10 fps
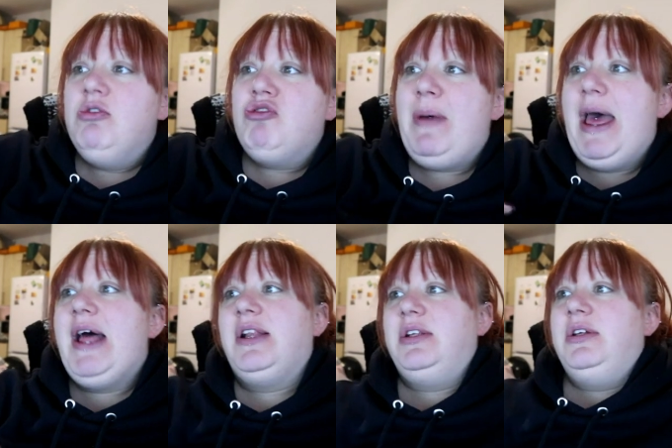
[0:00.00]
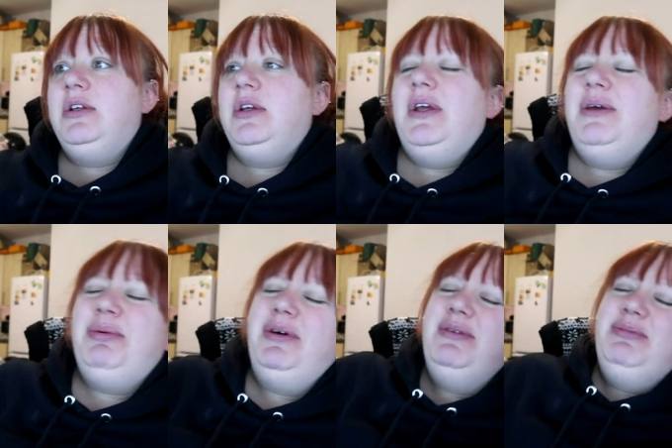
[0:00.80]
rebel.
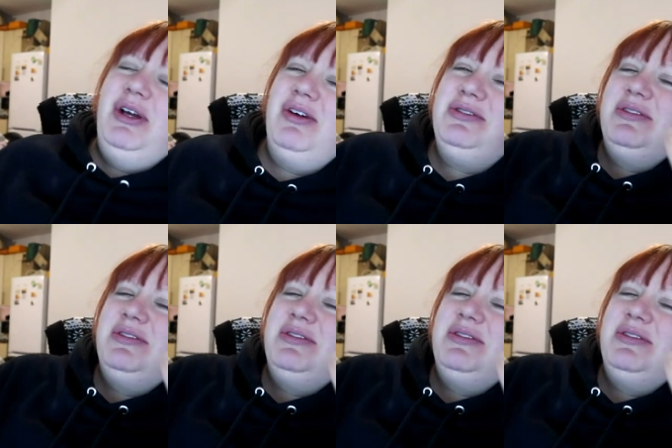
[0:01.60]
But we all,